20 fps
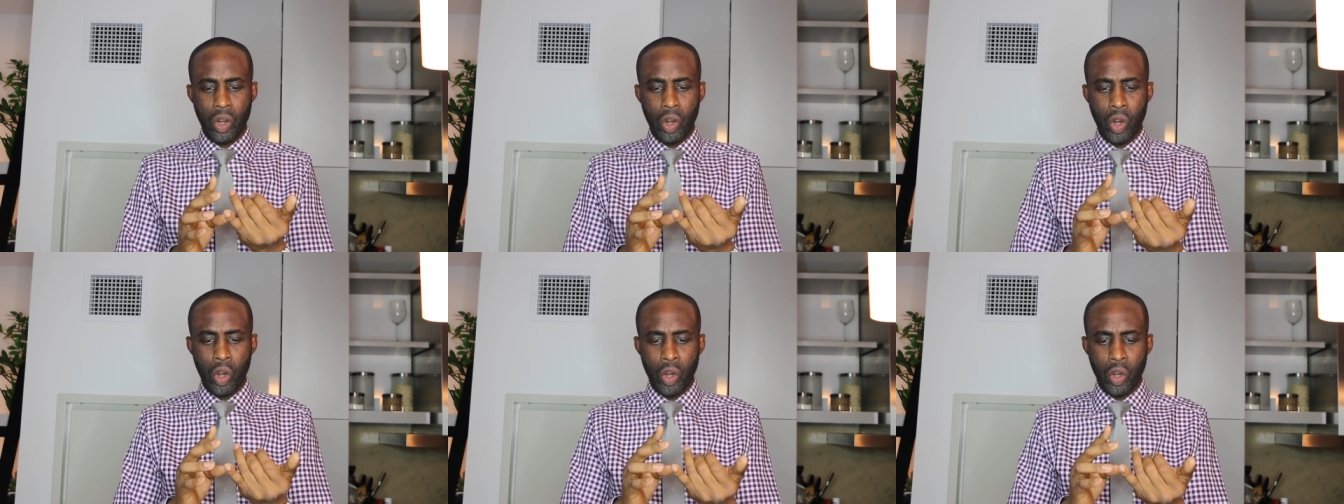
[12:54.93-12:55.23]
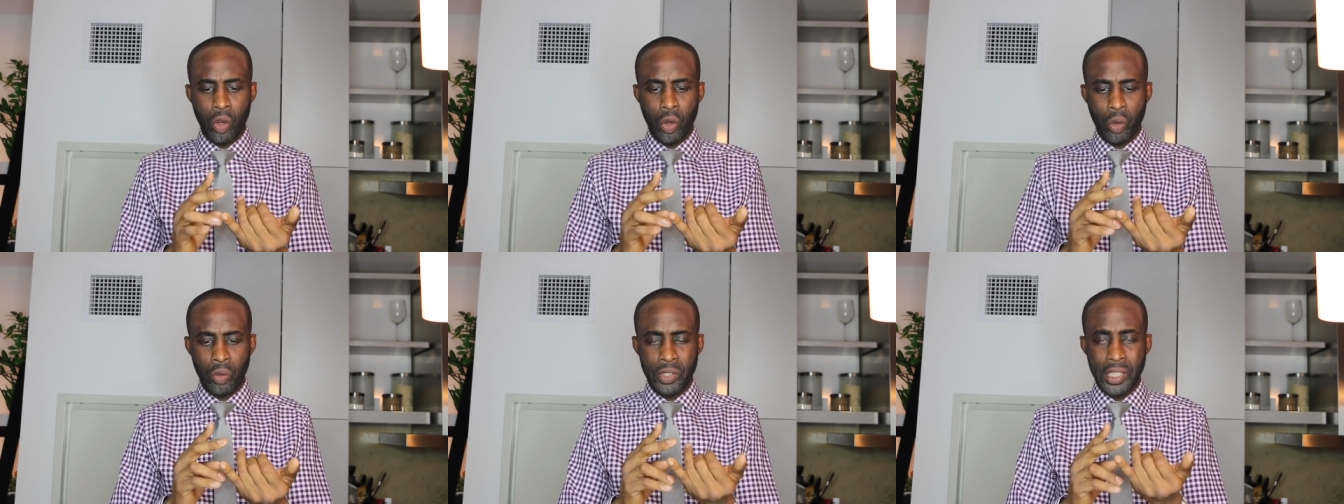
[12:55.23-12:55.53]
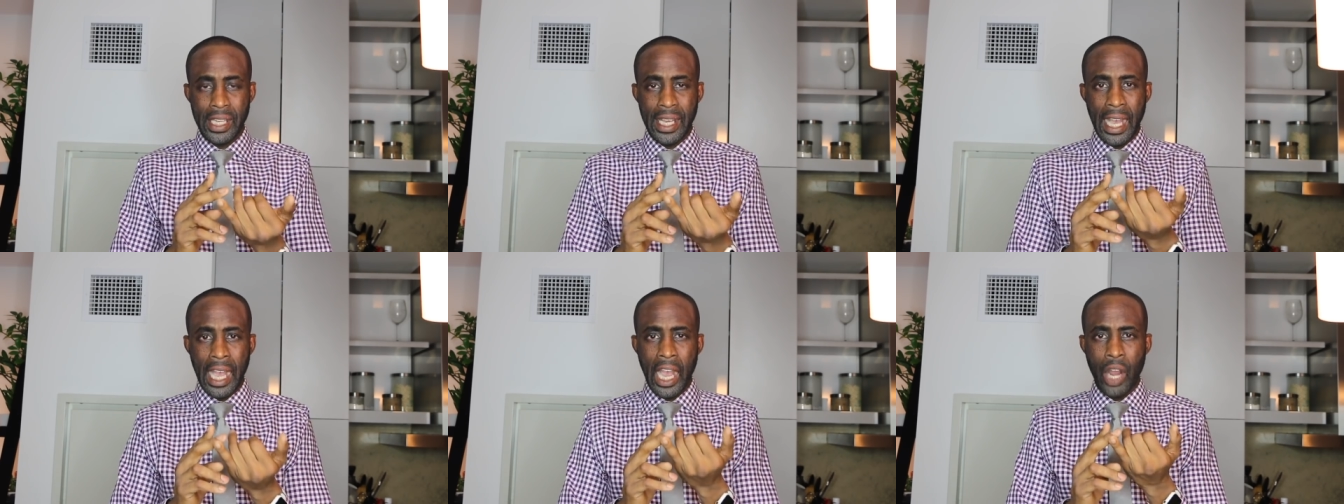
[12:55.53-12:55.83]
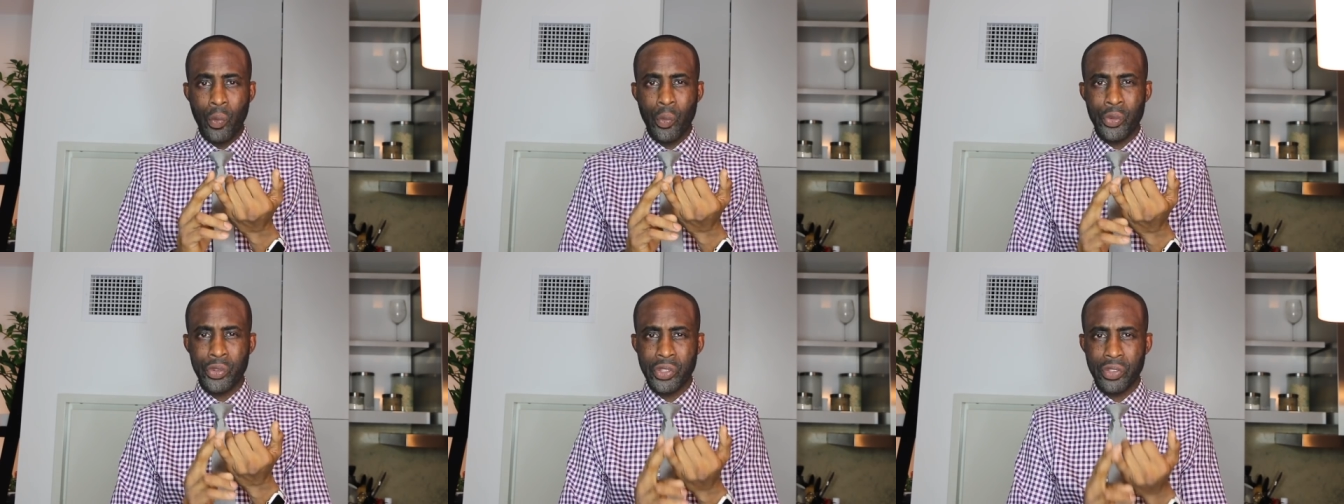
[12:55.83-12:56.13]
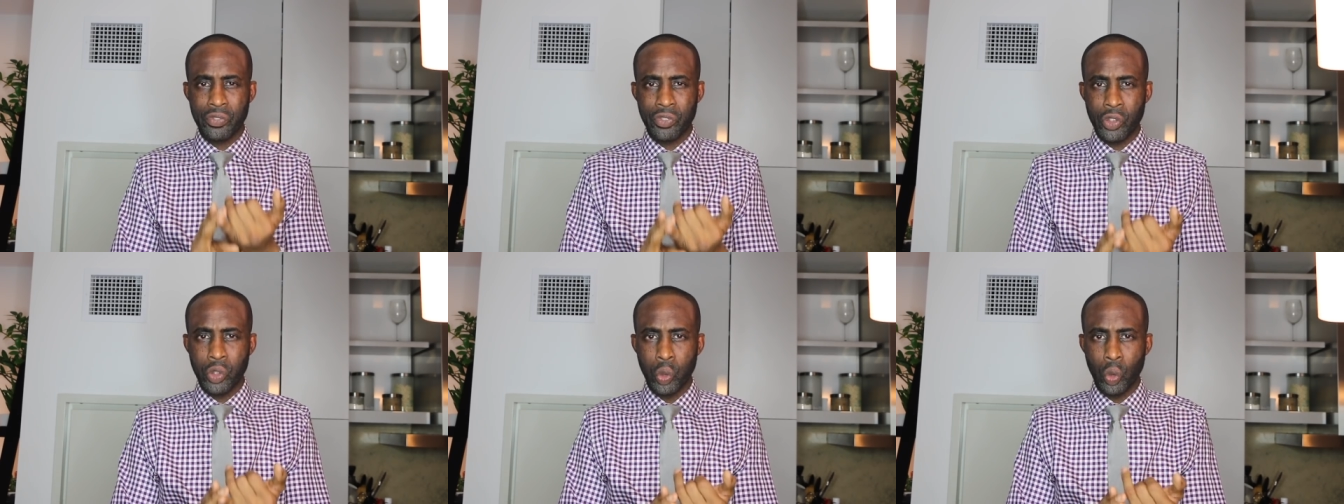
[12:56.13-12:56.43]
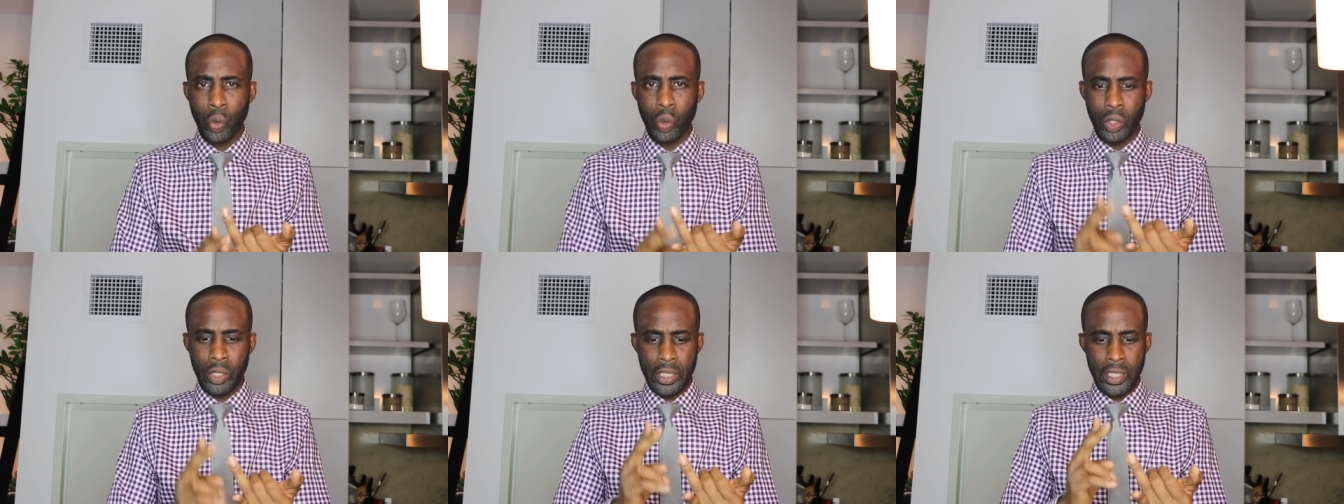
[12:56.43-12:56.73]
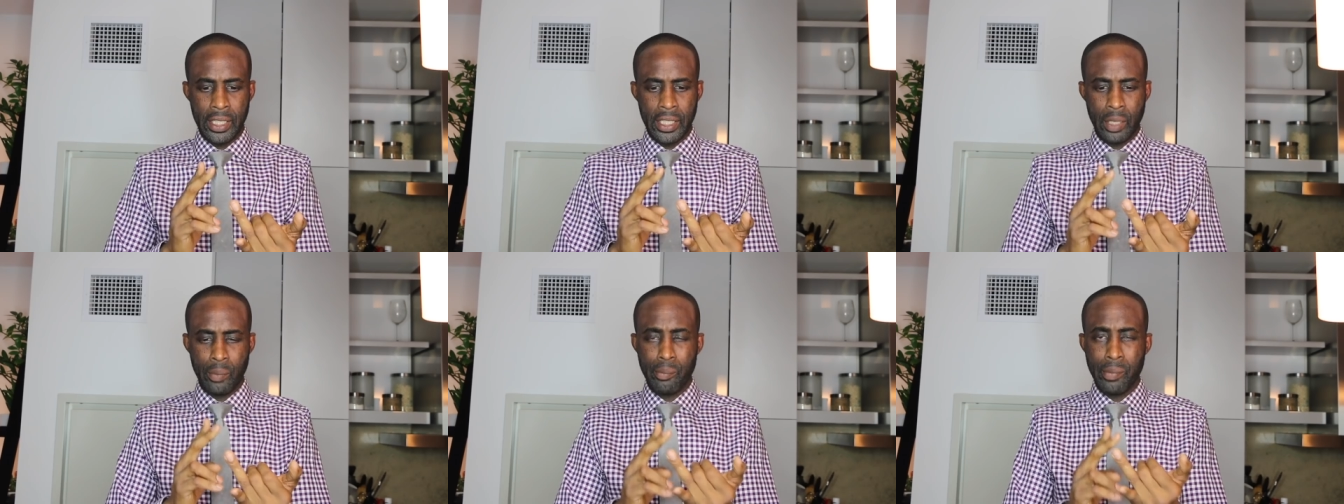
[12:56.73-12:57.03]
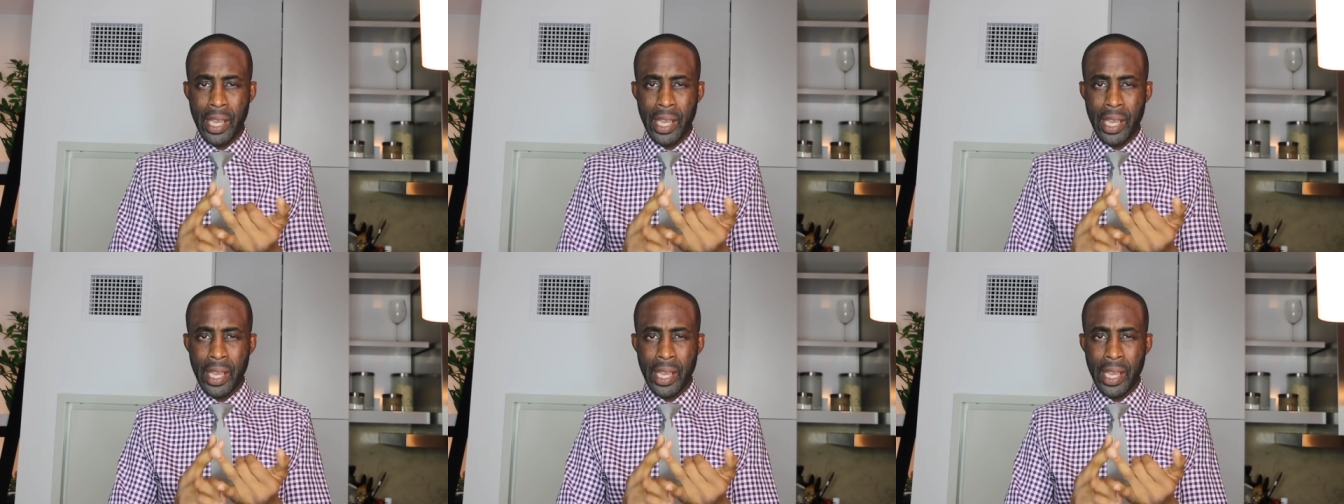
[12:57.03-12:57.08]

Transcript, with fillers: all the hours of tooling and